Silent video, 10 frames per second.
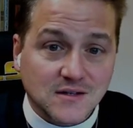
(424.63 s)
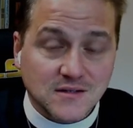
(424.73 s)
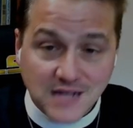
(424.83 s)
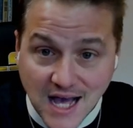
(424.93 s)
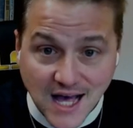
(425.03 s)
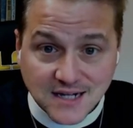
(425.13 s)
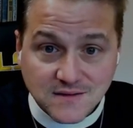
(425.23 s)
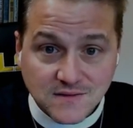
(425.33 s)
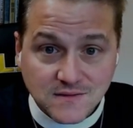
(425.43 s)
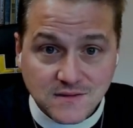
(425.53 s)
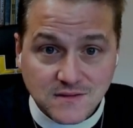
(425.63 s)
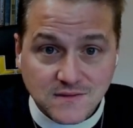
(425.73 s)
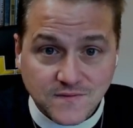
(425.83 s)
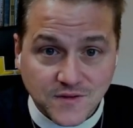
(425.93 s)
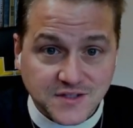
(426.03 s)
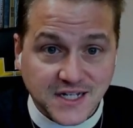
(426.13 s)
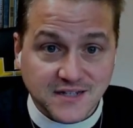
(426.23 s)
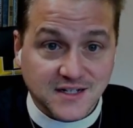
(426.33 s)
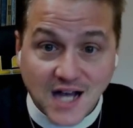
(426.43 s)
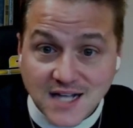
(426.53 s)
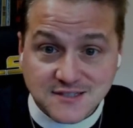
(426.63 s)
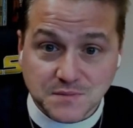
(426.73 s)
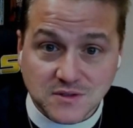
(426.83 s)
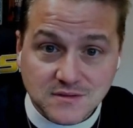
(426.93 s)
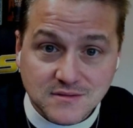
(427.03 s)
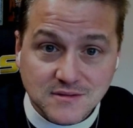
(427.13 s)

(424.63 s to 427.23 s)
not for the sake of the gospel,